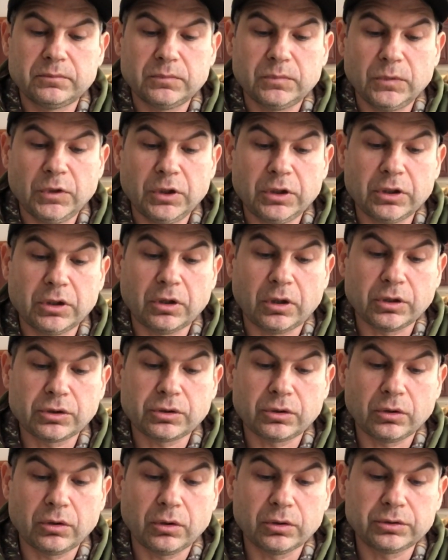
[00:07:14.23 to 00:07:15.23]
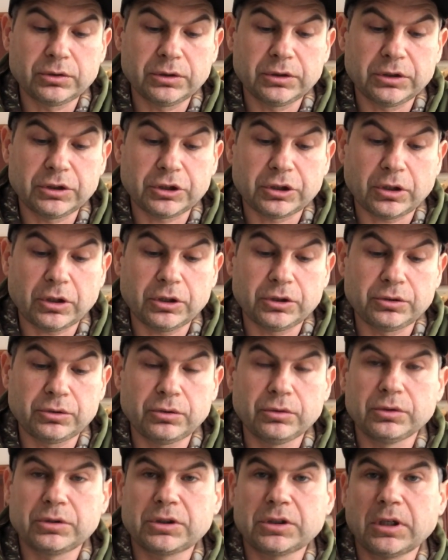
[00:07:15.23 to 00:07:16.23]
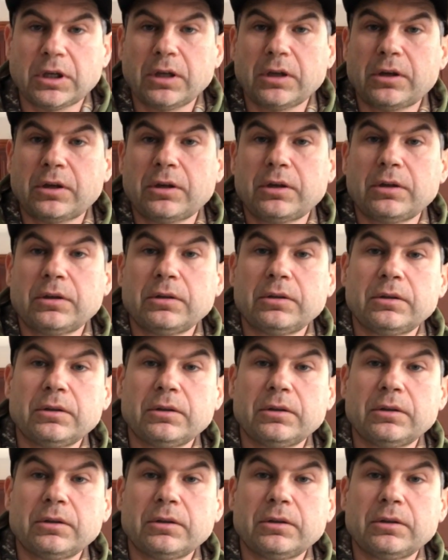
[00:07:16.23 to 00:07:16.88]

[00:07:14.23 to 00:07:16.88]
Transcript: You can also go to the chartreuse color.